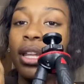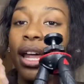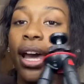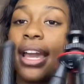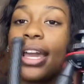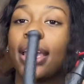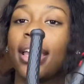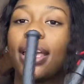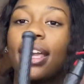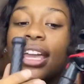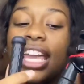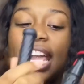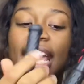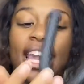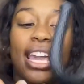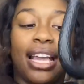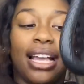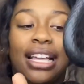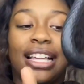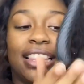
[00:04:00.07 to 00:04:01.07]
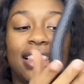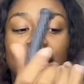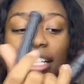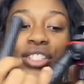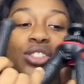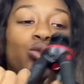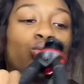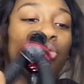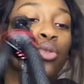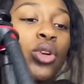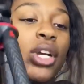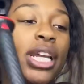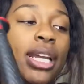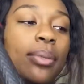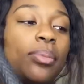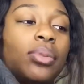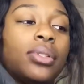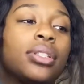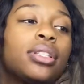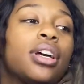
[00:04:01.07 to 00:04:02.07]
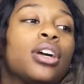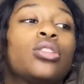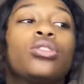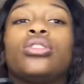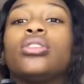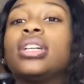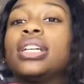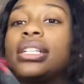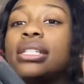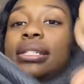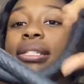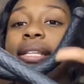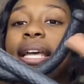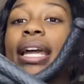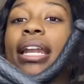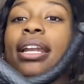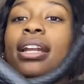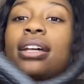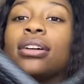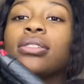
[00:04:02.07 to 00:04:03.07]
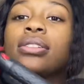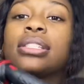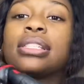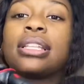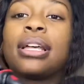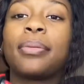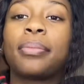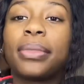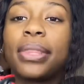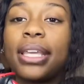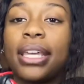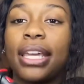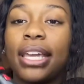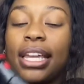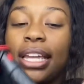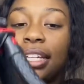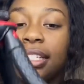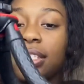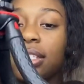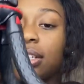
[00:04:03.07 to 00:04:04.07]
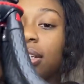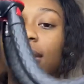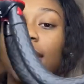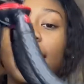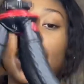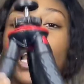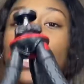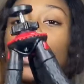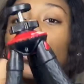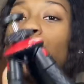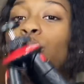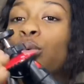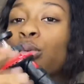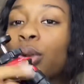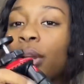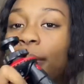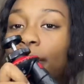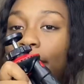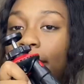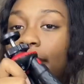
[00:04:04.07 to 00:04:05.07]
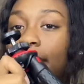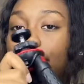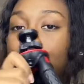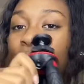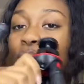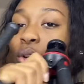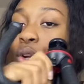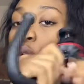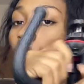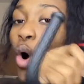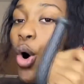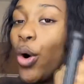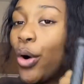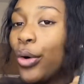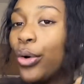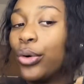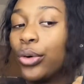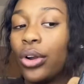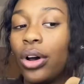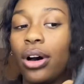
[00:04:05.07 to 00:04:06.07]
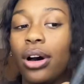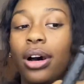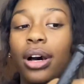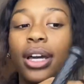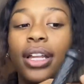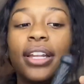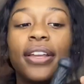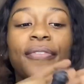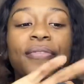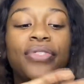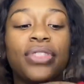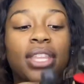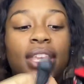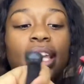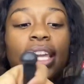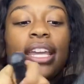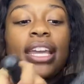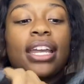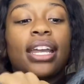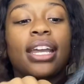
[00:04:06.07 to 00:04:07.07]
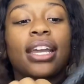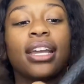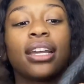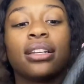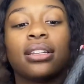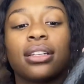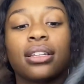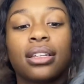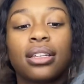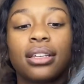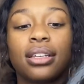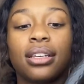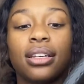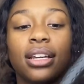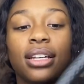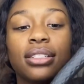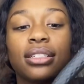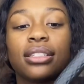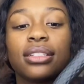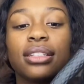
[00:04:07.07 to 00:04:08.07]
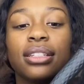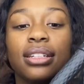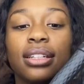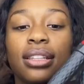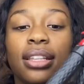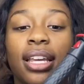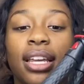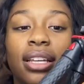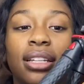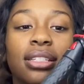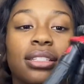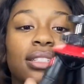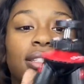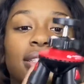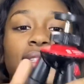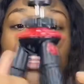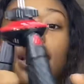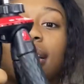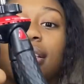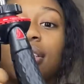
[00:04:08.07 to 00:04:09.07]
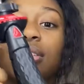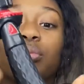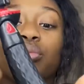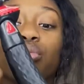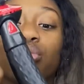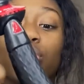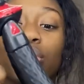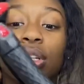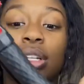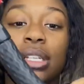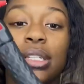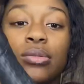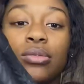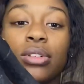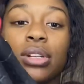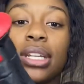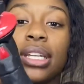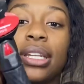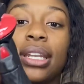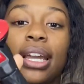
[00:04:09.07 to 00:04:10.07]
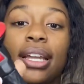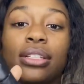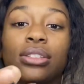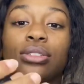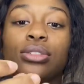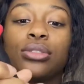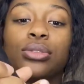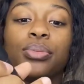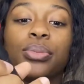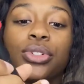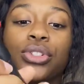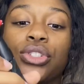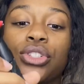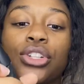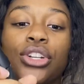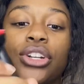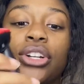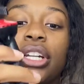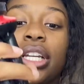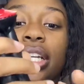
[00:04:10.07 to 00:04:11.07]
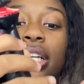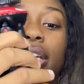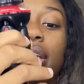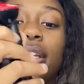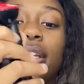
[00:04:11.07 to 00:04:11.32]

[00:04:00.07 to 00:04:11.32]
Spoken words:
like this grip, so you can set it on something and it's gonna like grip it, it's gonna hold on. And I just love that because it's like really, really like super sturdy.